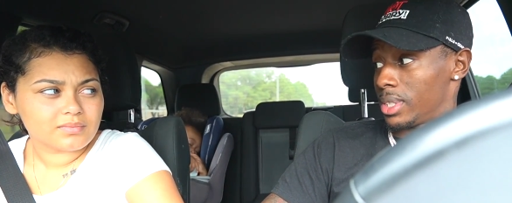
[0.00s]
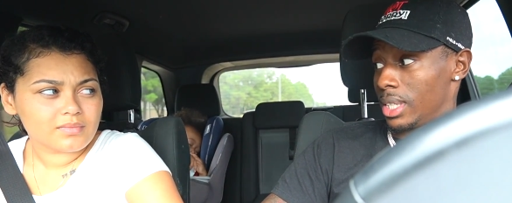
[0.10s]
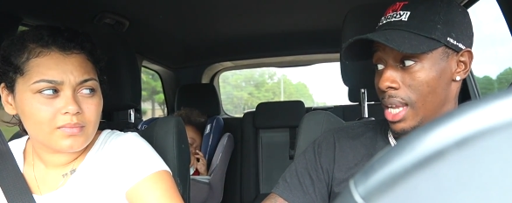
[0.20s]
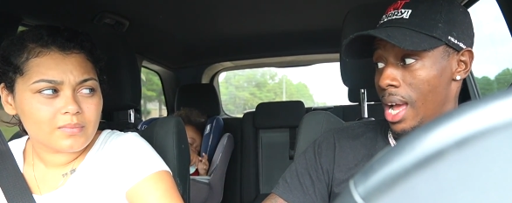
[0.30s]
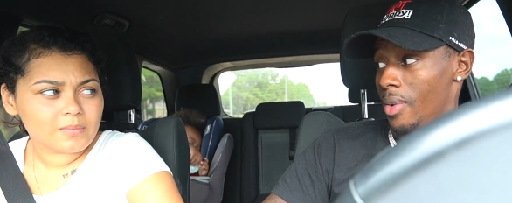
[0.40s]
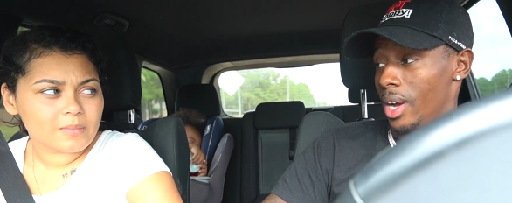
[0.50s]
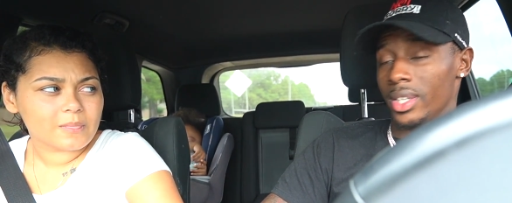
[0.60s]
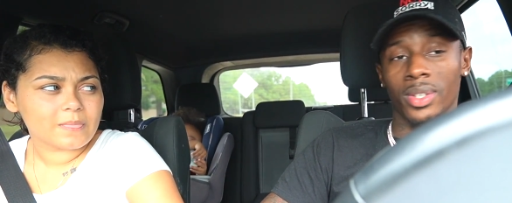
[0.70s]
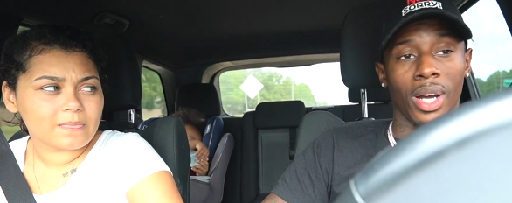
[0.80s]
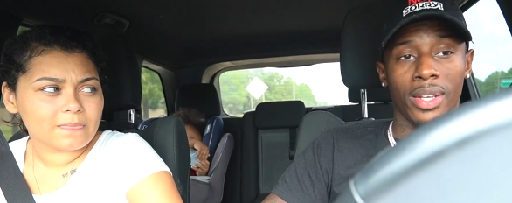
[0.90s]
Speaker 1: Now
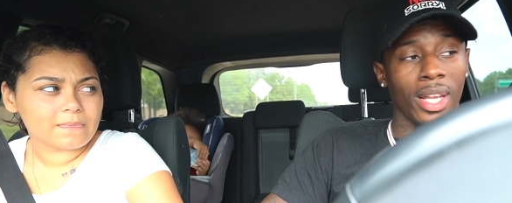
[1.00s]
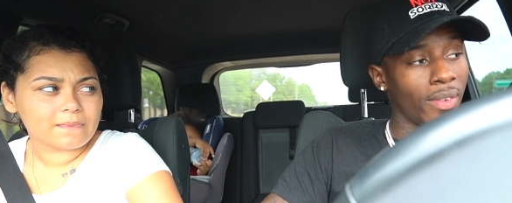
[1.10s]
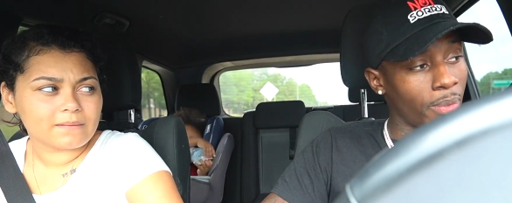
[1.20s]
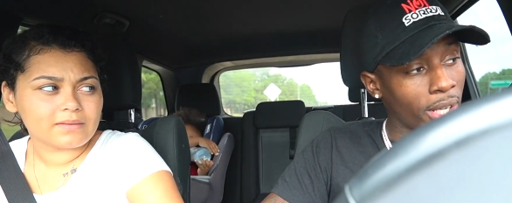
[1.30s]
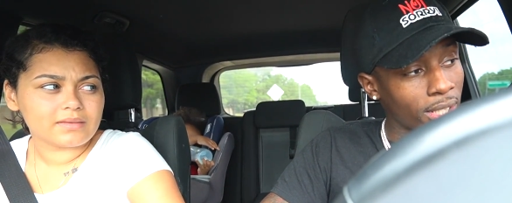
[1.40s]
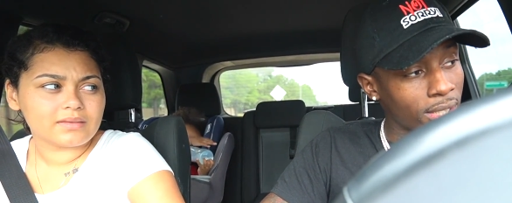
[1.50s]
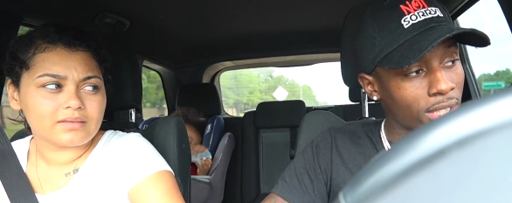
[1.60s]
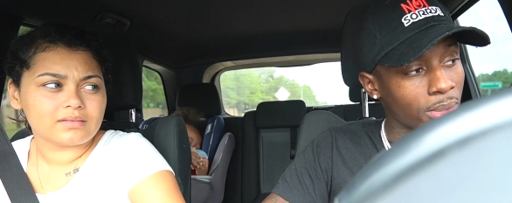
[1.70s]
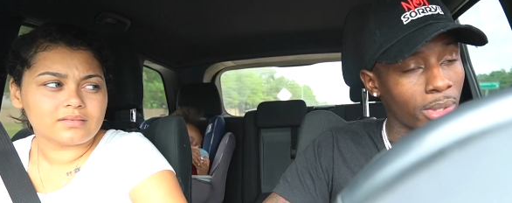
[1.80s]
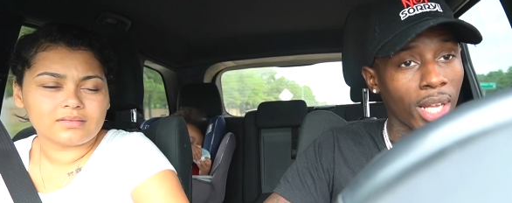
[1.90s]
I do. I never paid
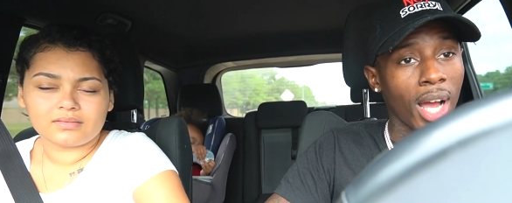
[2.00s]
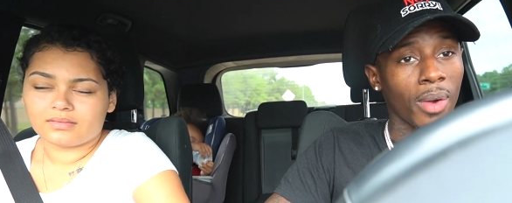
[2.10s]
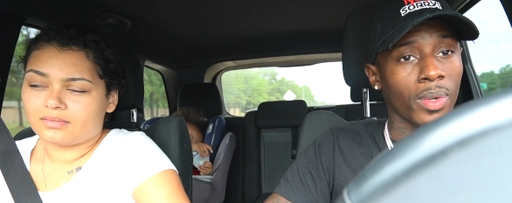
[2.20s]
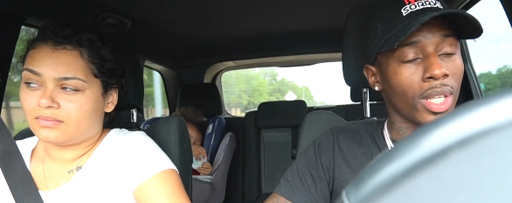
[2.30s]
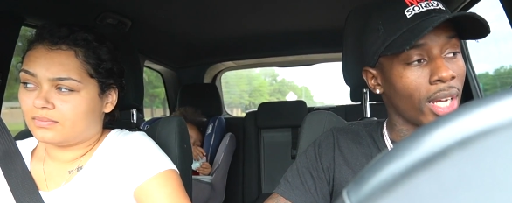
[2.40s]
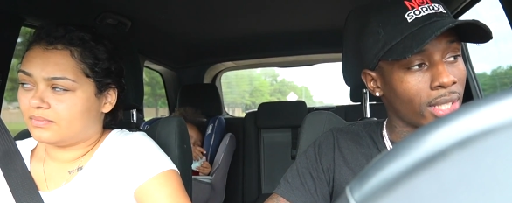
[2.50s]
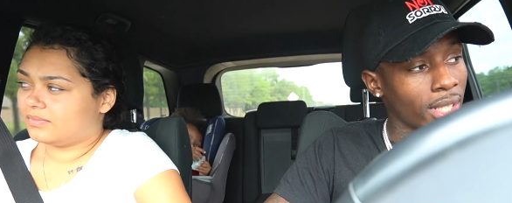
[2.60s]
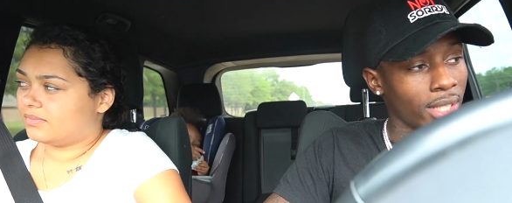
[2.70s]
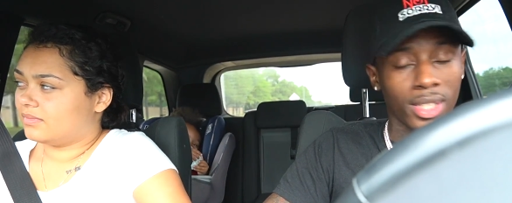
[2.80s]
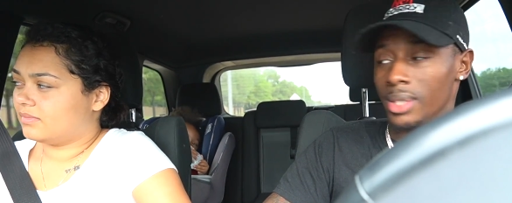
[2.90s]
attention, but now I realize
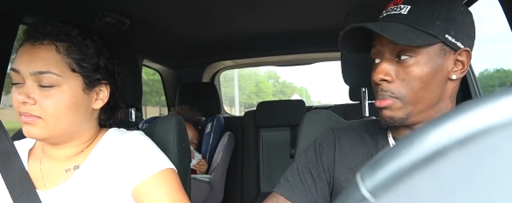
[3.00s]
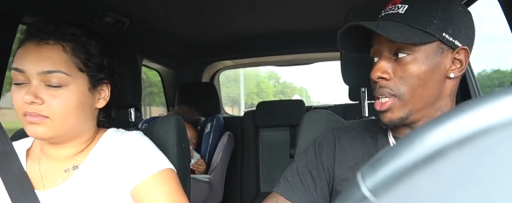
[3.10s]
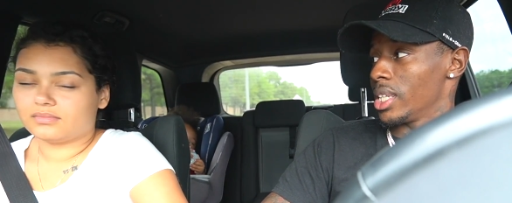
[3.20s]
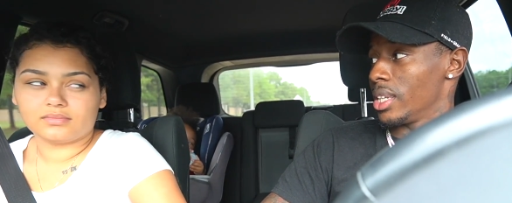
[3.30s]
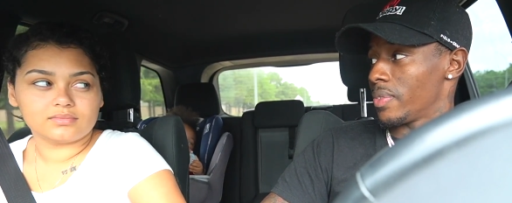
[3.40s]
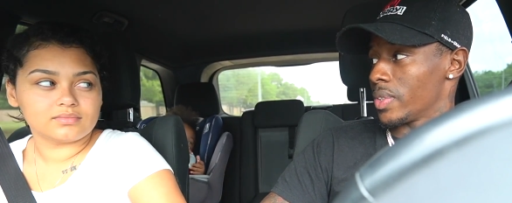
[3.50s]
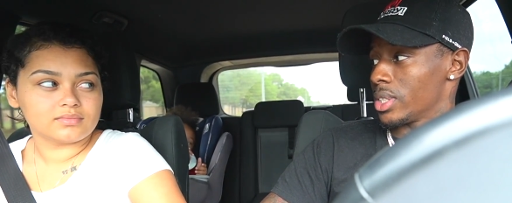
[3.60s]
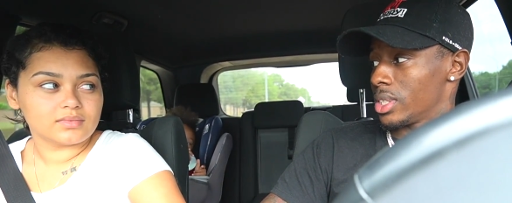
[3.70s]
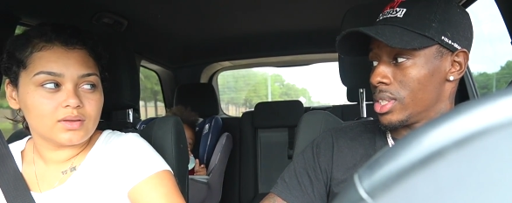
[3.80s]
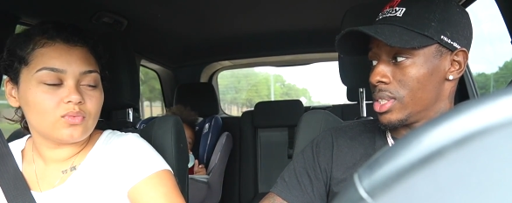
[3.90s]
like it's a big
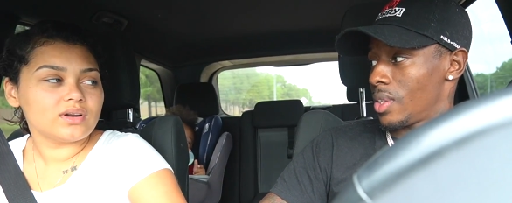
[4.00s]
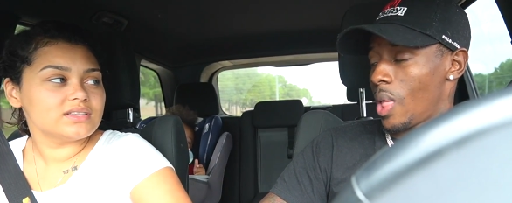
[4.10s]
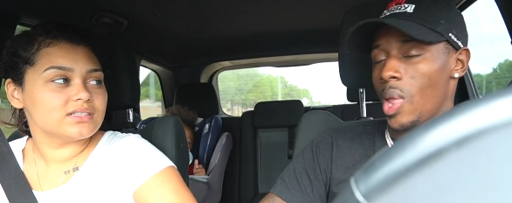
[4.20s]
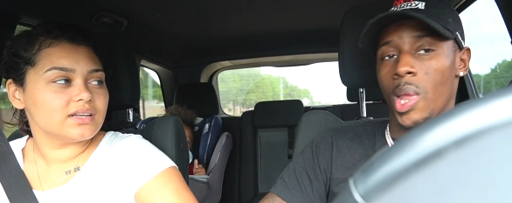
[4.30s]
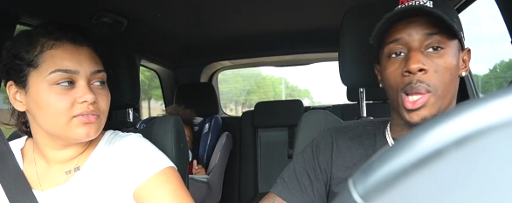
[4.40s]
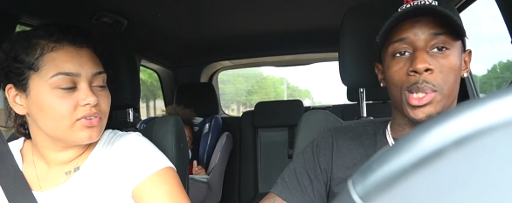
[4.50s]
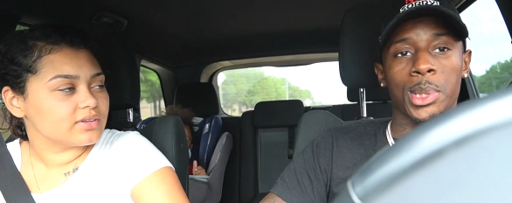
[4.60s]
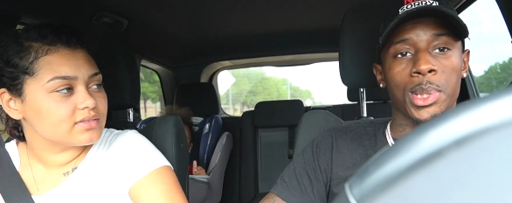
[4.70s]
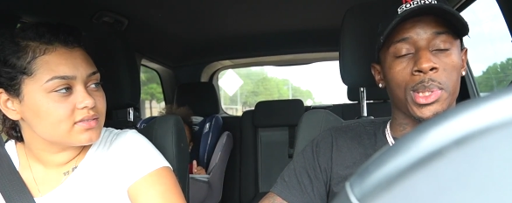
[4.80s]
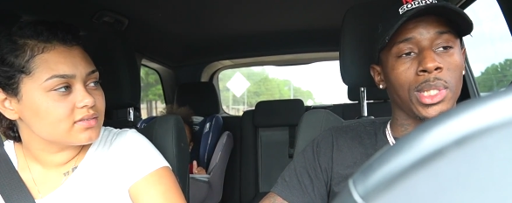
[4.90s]
difference.
Speaker 2: What is the
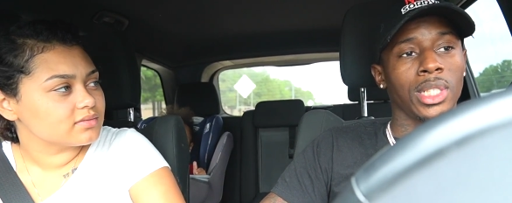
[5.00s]
difference?